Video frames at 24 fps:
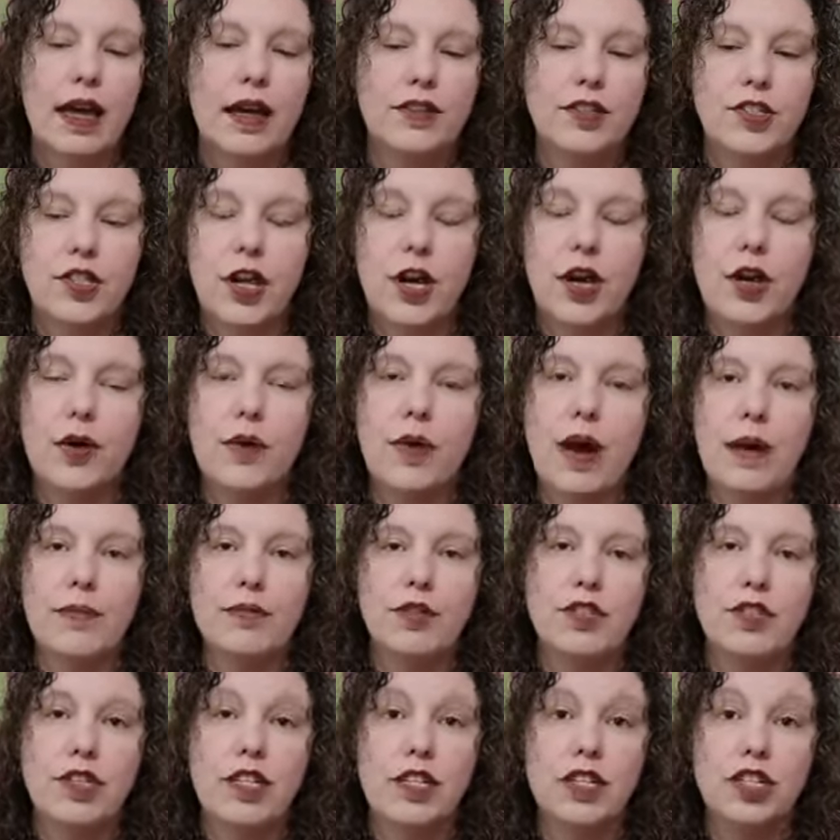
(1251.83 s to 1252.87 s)
So I'm
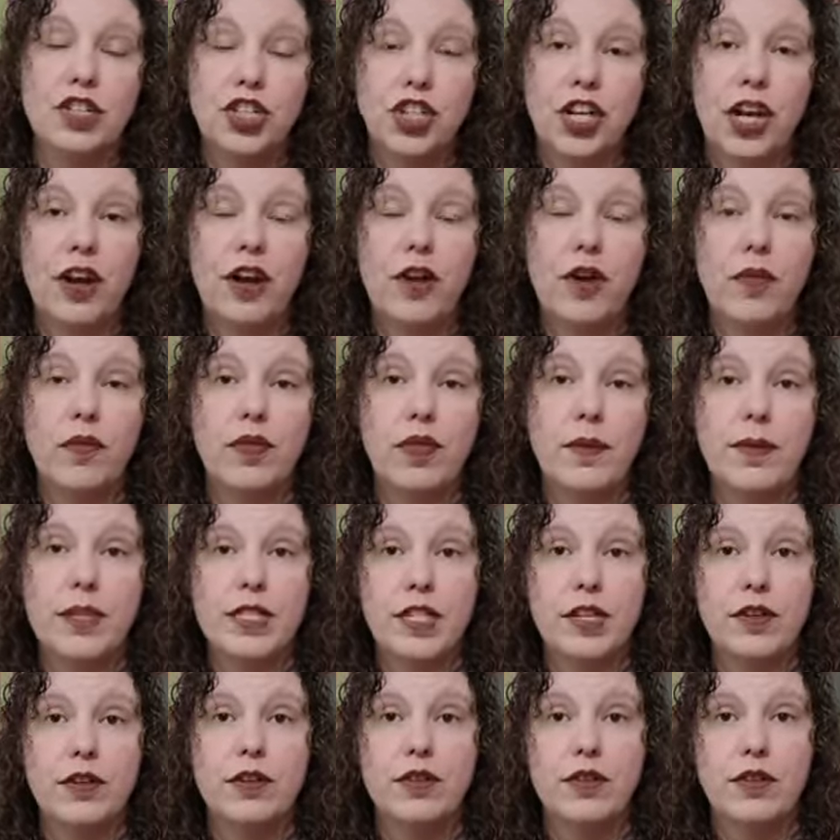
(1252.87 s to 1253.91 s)
just going to share the
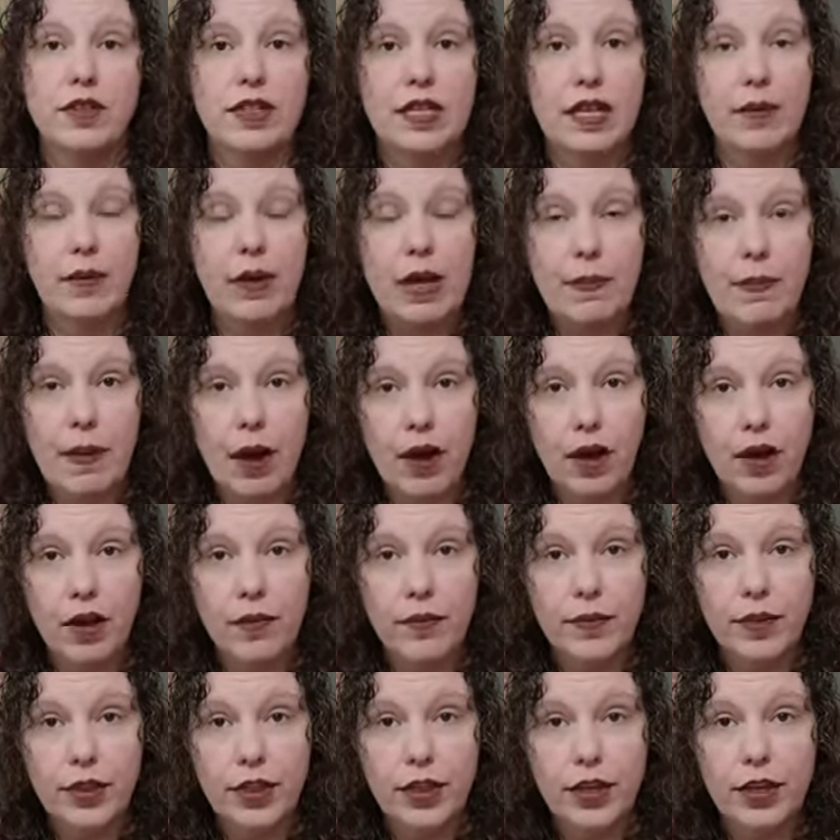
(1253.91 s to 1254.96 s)
materials that we
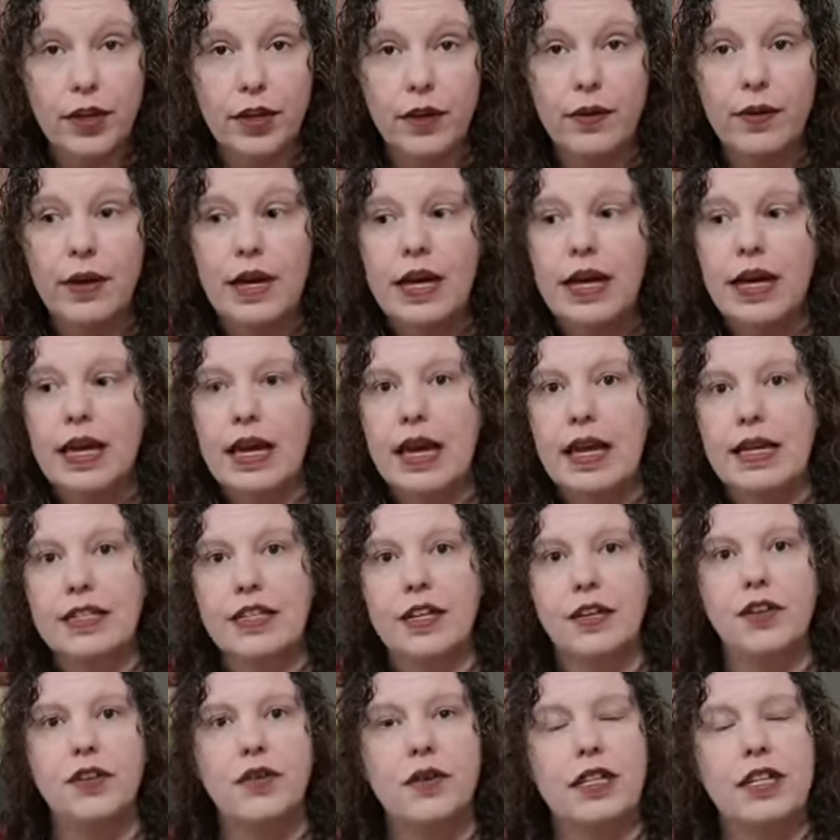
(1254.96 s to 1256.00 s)
bought with you and
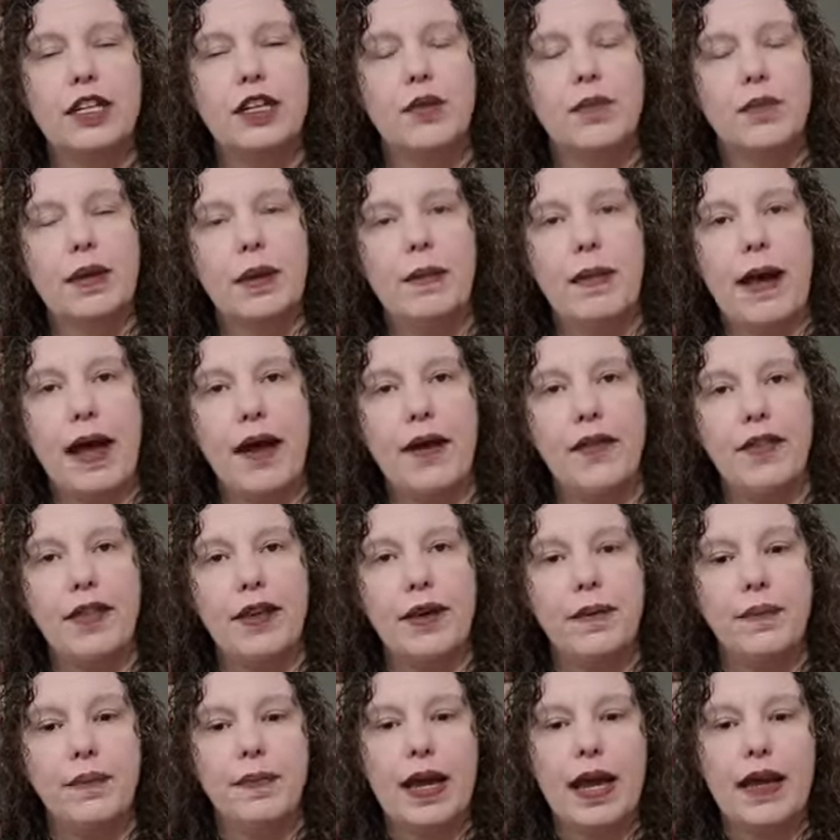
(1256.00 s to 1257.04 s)
tell you a little bit about
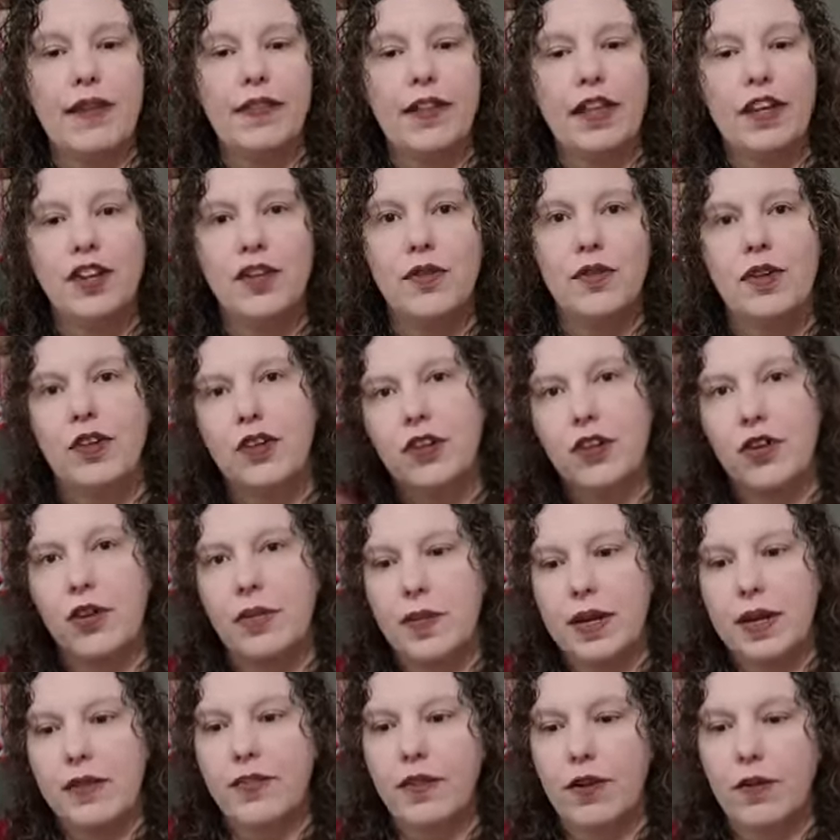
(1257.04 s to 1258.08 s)
them and then you can
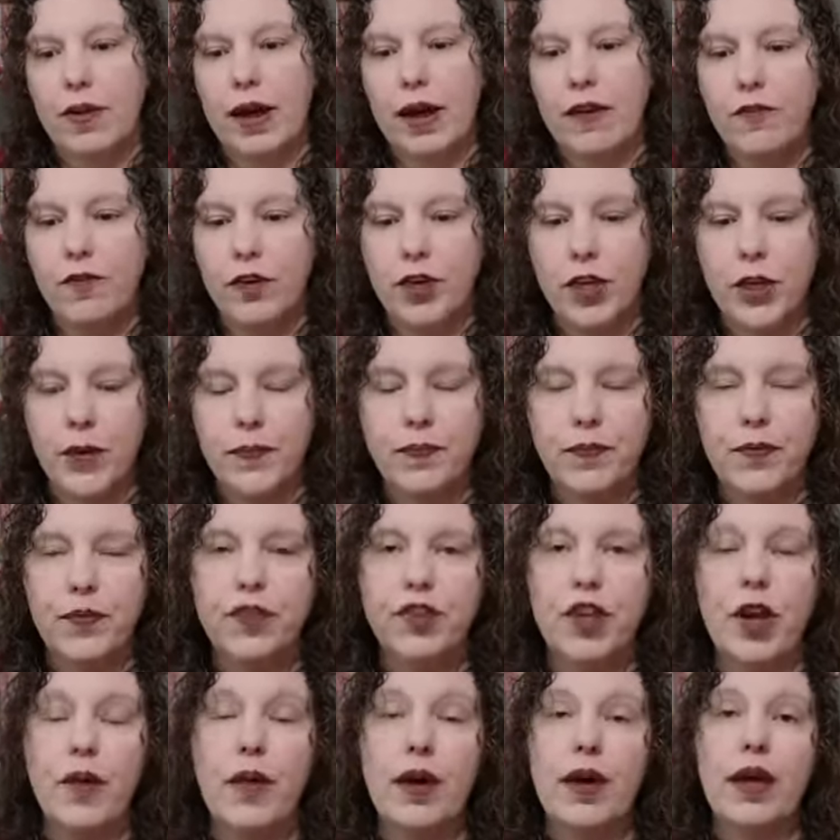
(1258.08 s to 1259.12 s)
determine if they're right for you.
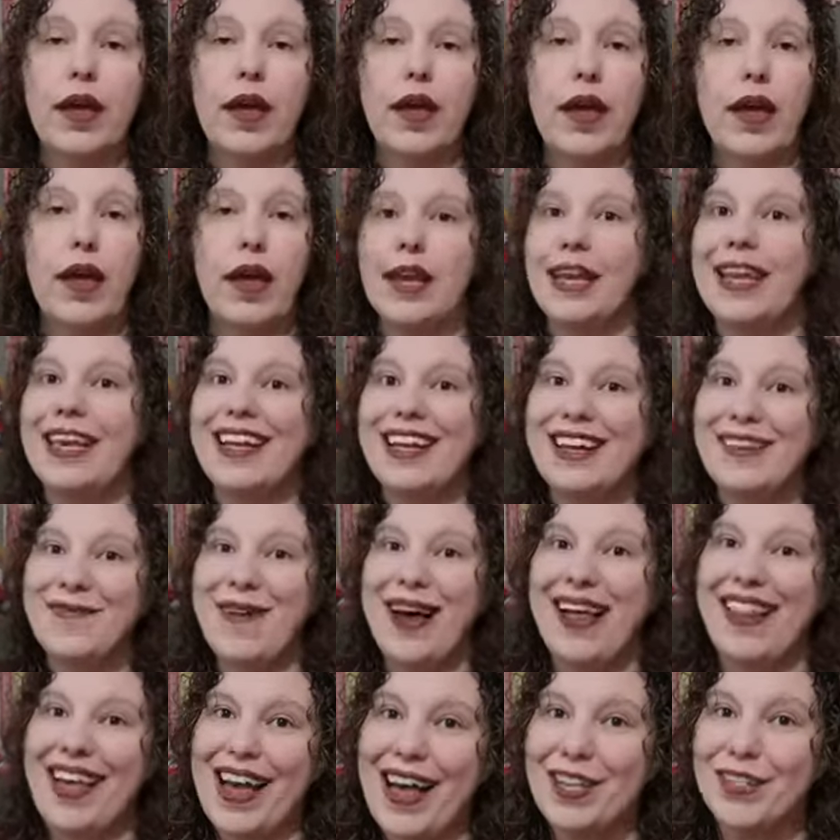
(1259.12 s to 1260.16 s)
So again, in
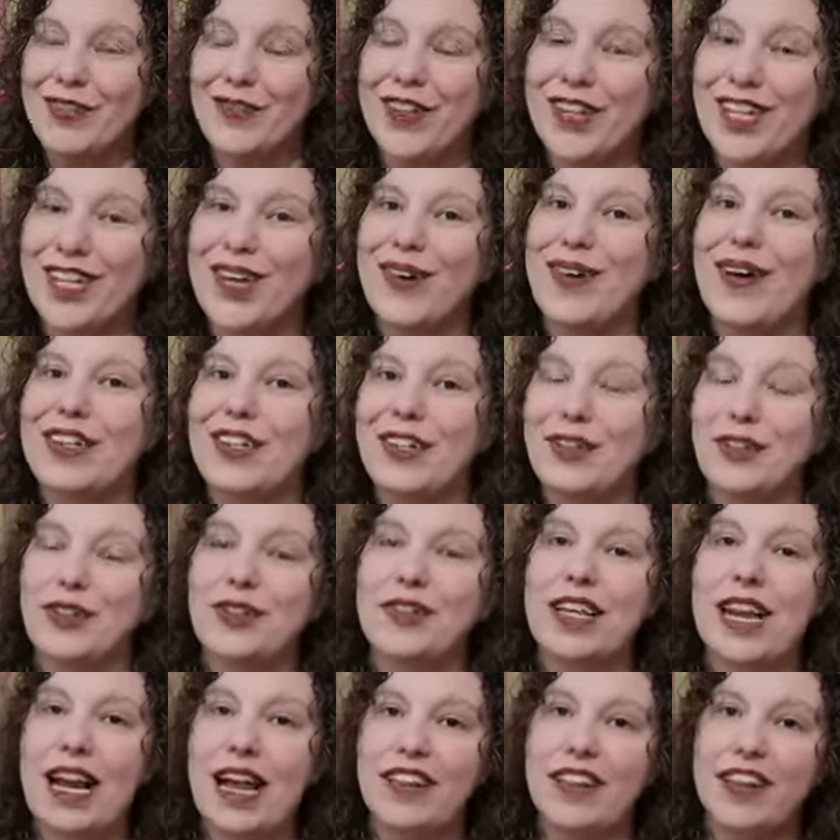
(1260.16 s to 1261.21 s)
my last video, I told you
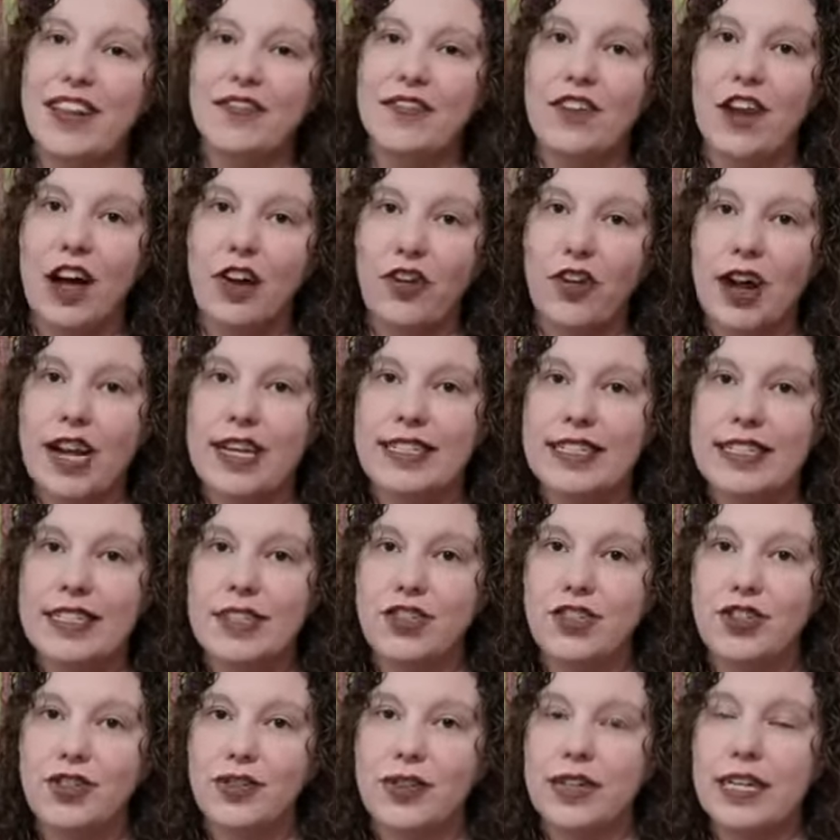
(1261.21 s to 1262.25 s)
that I love Knotgrass
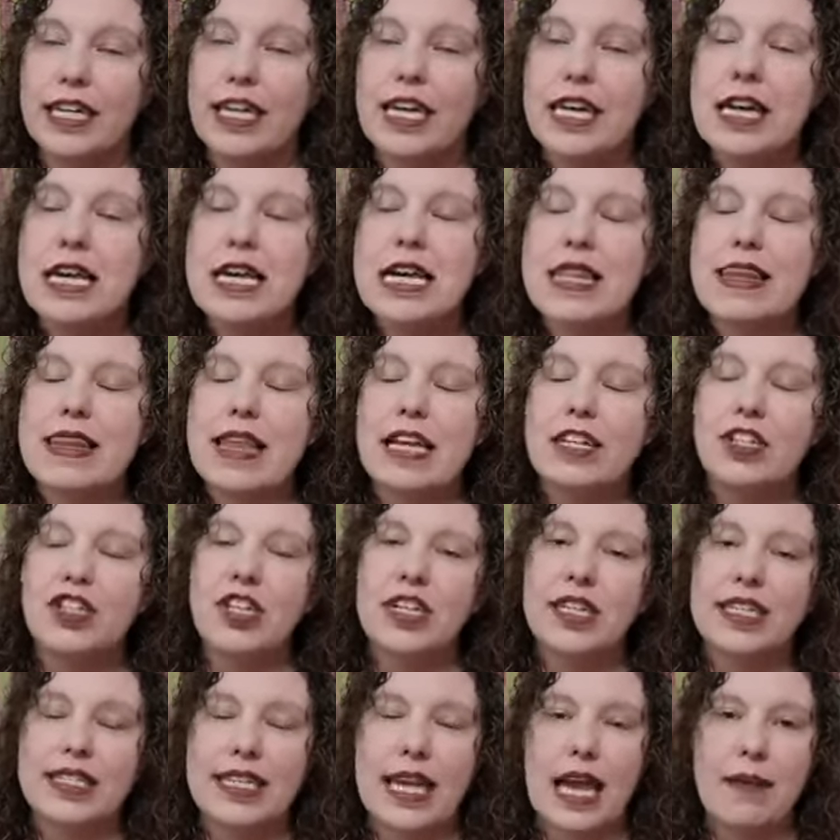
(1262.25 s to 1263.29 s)
history. They
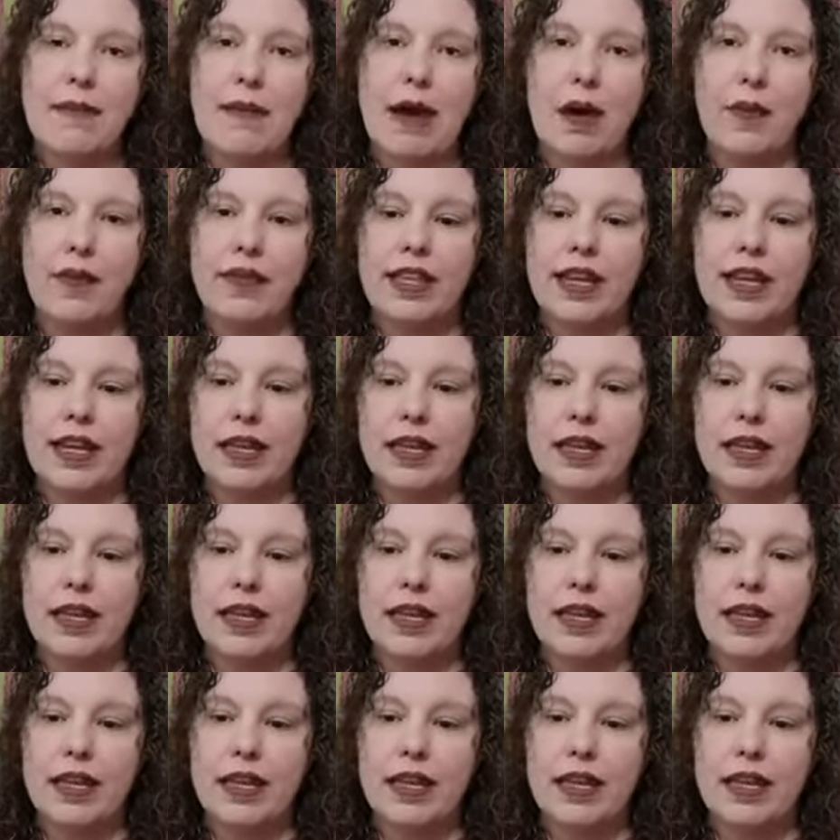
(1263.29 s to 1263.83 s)
just came out with an